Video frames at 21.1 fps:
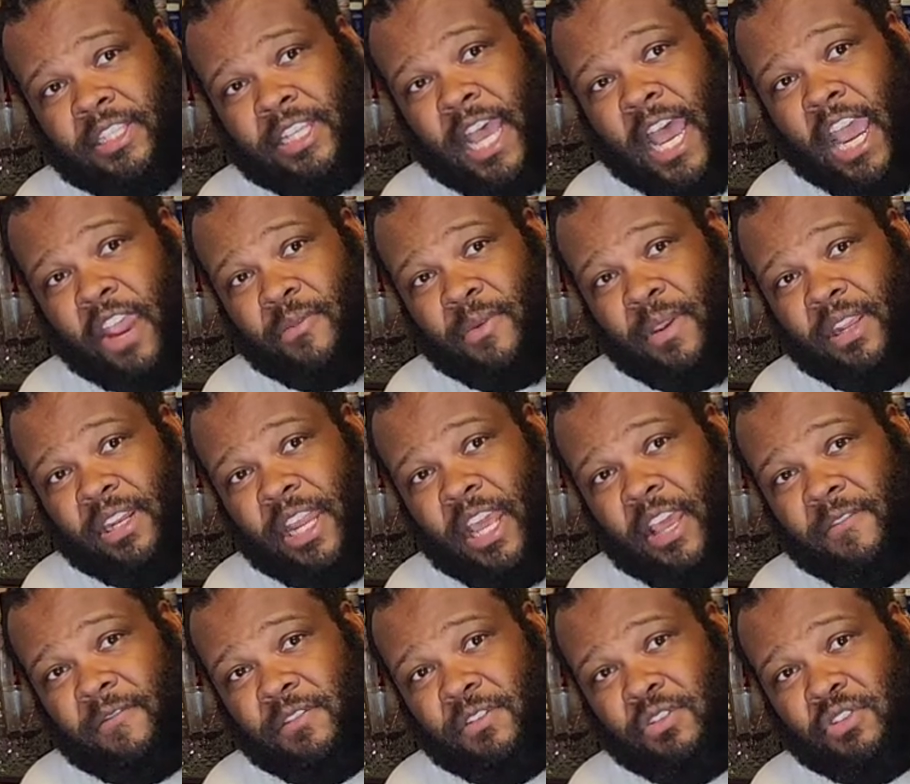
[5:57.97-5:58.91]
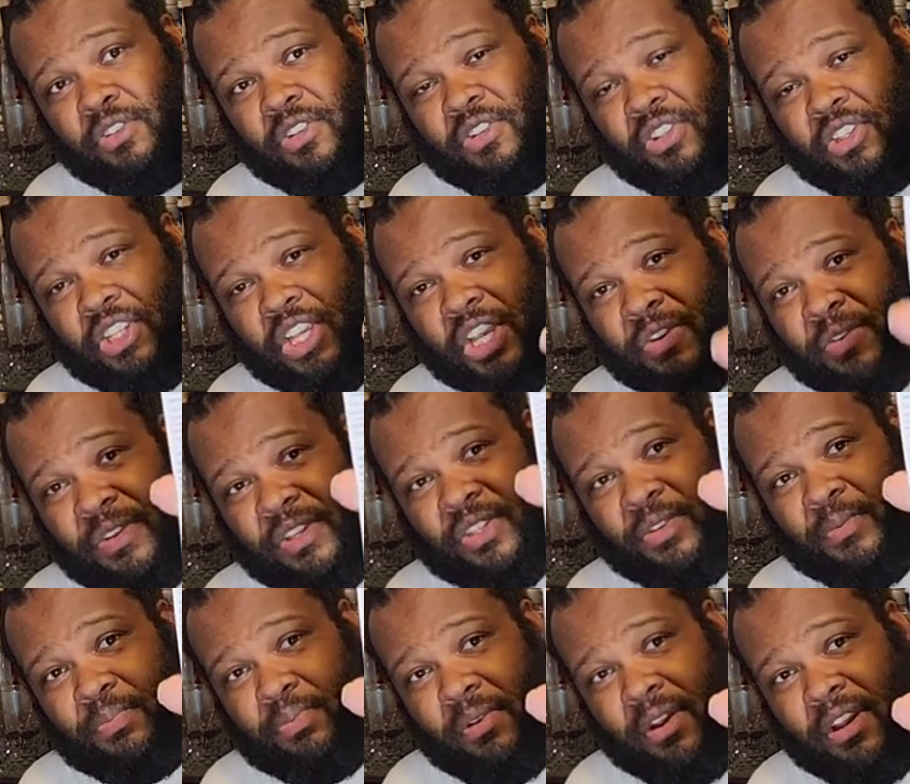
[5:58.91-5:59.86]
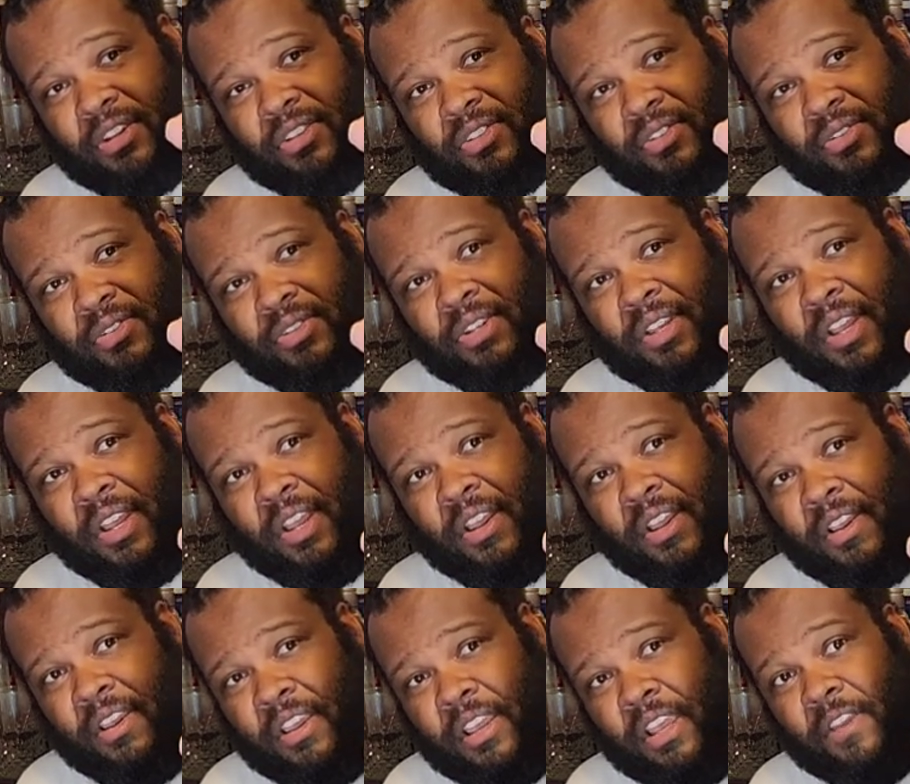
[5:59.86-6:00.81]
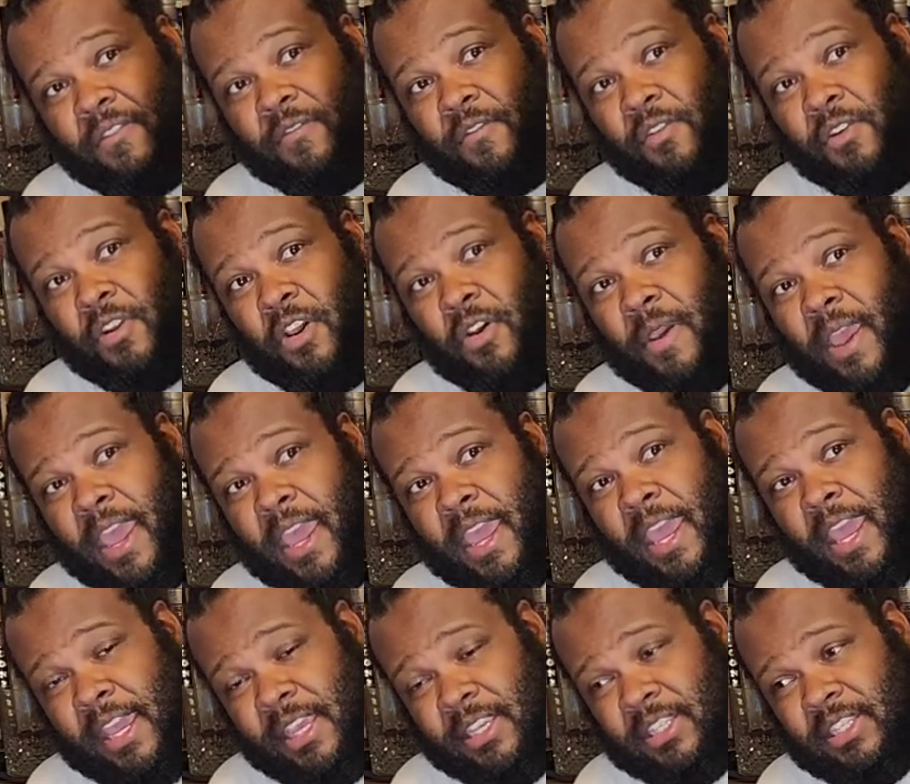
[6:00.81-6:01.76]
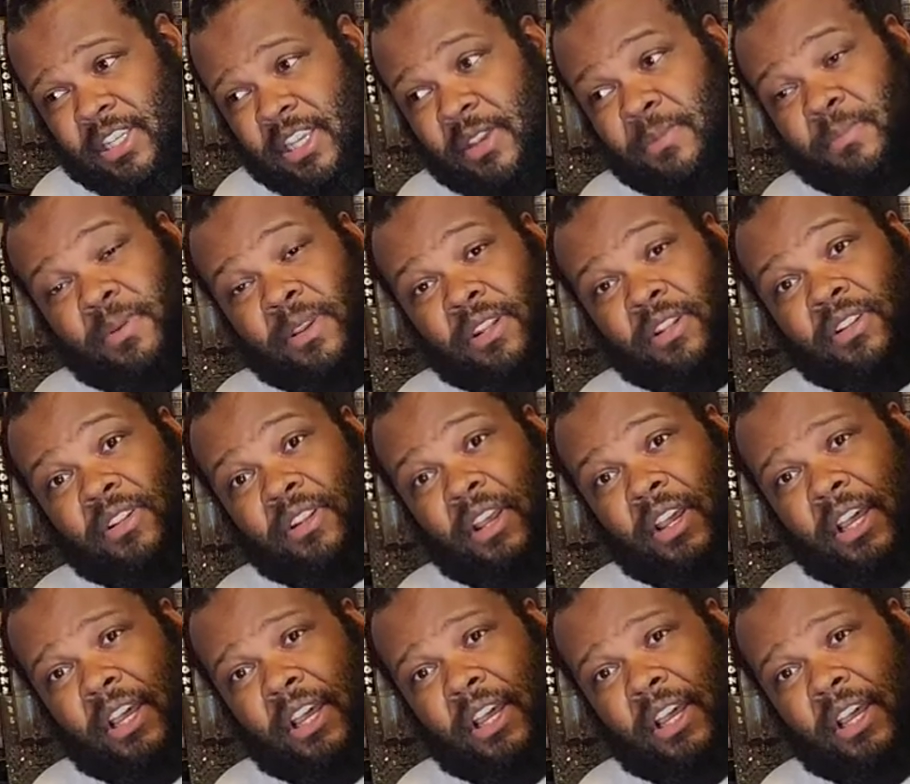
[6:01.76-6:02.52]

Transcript: and Evolution series suppressors. If you know AAC, been